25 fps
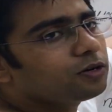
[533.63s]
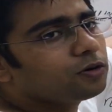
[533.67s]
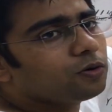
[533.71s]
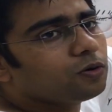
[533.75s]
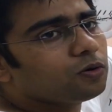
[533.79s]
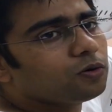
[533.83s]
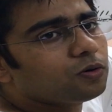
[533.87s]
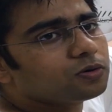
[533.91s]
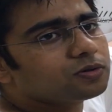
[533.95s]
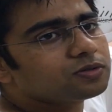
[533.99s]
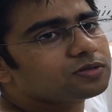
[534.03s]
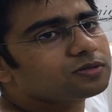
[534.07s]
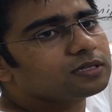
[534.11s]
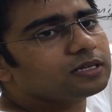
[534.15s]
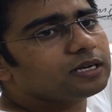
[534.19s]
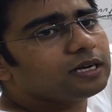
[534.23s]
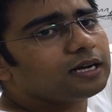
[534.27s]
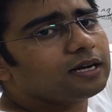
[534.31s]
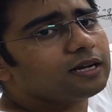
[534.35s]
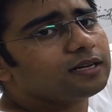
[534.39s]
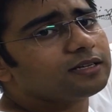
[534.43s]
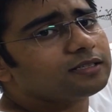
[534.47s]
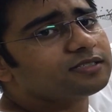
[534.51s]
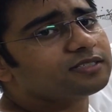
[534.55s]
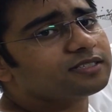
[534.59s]
core
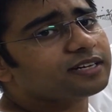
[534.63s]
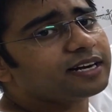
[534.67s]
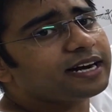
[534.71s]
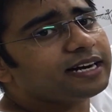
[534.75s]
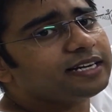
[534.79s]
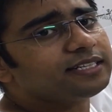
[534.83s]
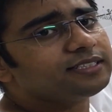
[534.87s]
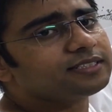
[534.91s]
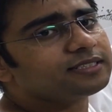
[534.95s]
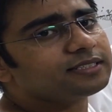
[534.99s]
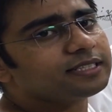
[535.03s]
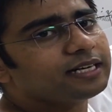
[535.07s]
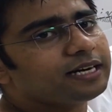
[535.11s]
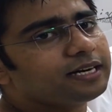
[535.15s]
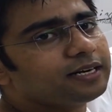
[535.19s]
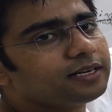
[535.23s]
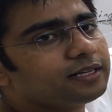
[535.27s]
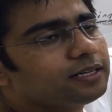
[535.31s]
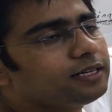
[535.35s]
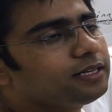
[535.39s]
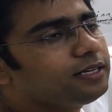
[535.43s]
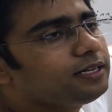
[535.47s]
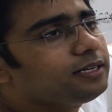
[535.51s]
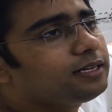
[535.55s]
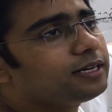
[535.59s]
strands
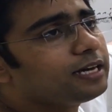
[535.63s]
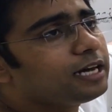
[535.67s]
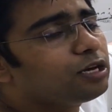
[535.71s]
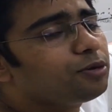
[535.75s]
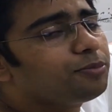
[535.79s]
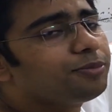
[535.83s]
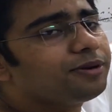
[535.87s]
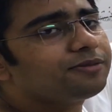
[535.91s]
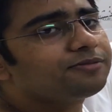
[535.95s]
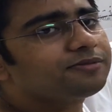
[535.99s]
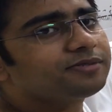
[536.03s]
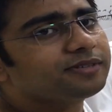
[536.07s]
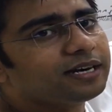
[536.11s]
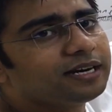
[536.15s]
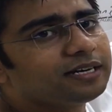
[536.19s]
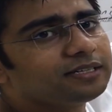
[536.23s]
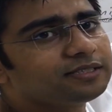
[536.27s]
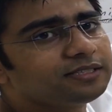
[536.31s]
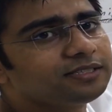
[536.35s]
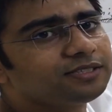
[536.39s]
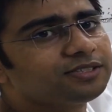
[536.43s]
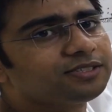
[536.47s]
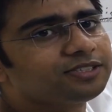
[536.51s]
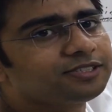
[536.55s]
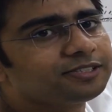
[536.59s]
and the aluminum
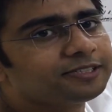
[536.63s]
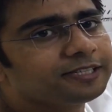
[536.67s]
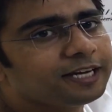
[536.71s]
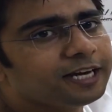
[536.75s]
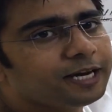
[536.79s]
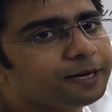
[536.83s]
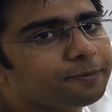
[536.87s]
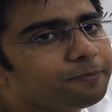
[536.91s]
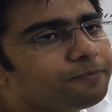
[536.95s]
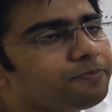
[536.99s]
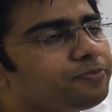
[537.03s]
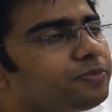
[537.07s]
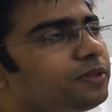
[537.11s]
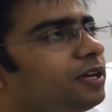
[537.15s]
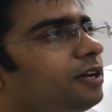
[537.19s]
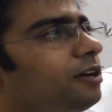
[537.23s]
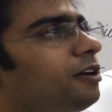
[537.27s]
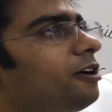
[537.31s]
strands is same,